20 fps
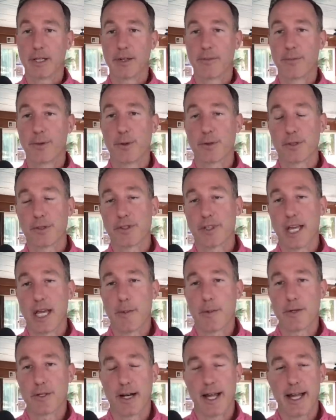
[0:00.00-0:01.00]
Those are
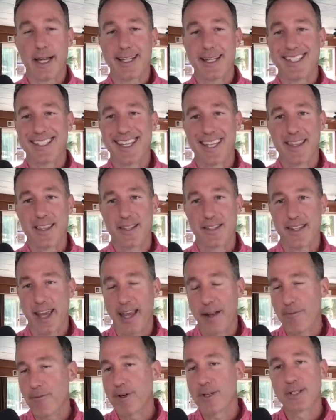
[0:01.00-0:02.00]
scammers. And I can say this
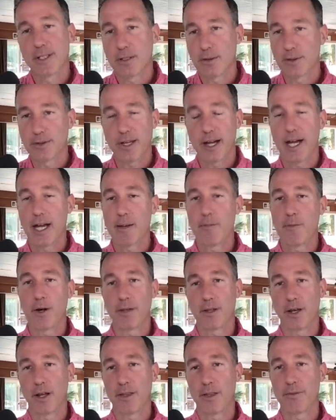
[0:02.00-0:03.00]
every single time
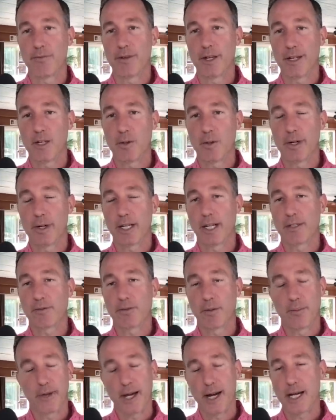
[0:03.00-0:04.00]
on, on the video, but it gets
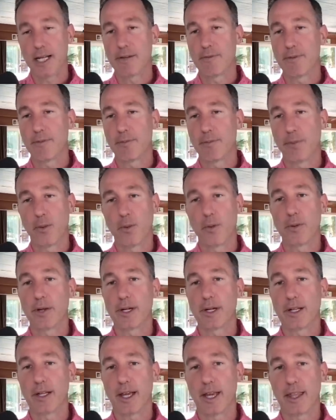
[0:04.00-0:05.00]
repetitive and
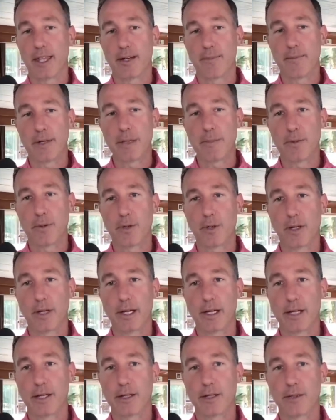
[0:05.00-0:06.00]
boring. And then people
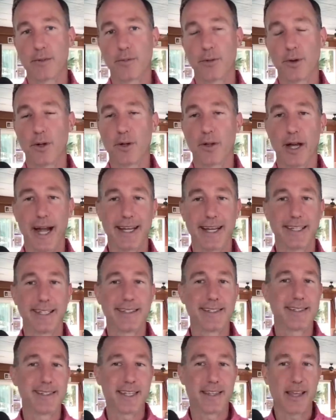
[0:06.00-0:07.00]
are like, well, I
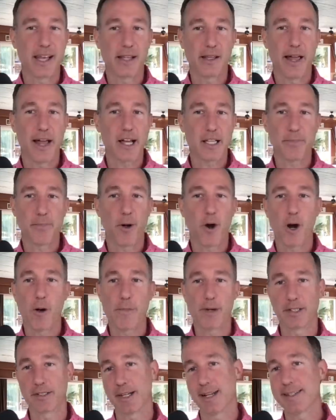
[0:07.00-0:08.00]
didn't see that last part
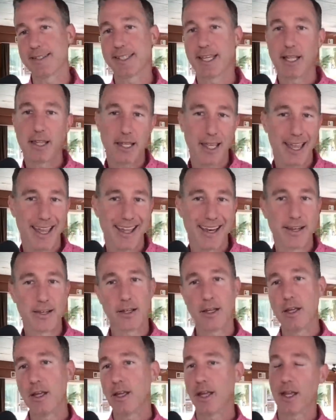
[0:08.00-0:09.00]
because I didn't say the end.
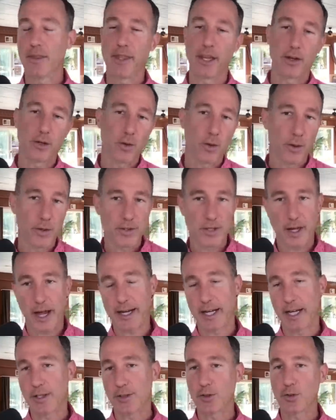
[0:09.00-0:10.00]
And then, of course,
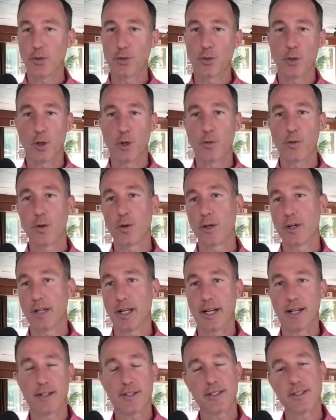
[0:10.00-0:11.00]
I got screwed over. And,
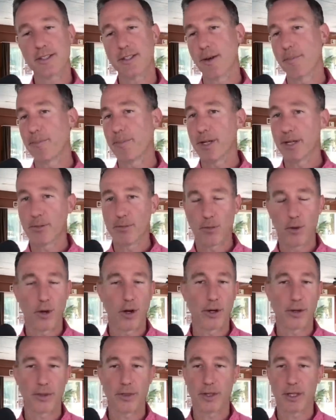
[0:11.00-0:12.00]
and it's just a big,
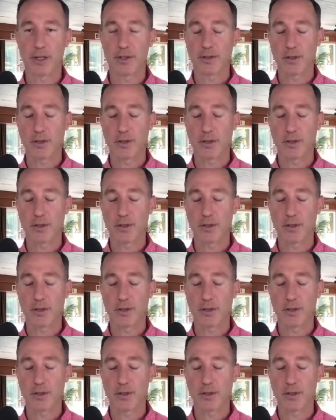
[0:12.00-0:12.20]
long thing.